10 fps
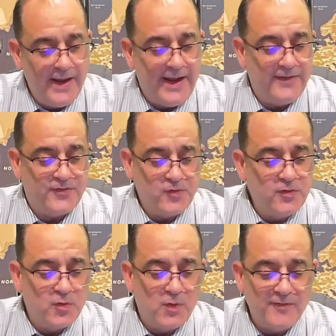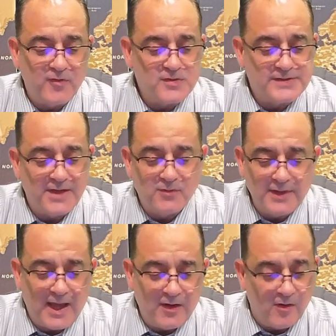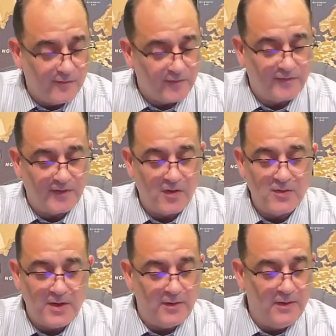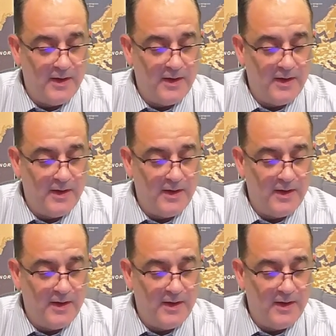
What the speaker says: and through the rivers, they will not overflow you.